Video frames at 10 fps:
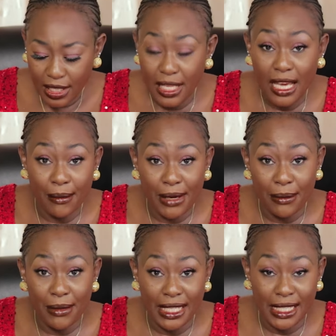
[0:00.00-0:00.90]
they are my
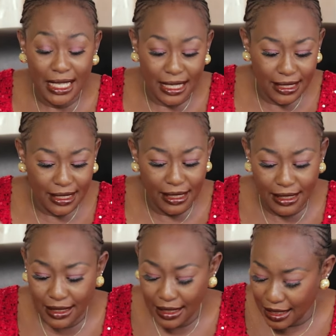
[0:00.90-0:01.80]
mentors
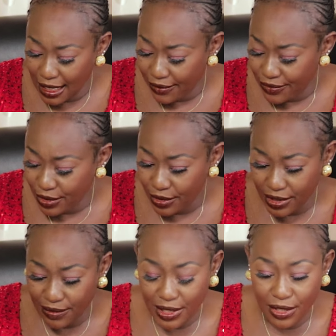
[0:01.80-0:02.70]
and they have
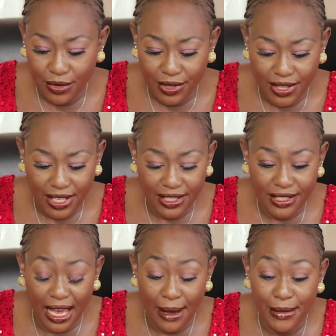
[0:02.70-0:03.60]
taught me good
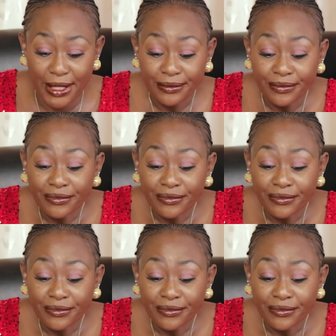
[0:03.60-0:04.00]
things. Amen.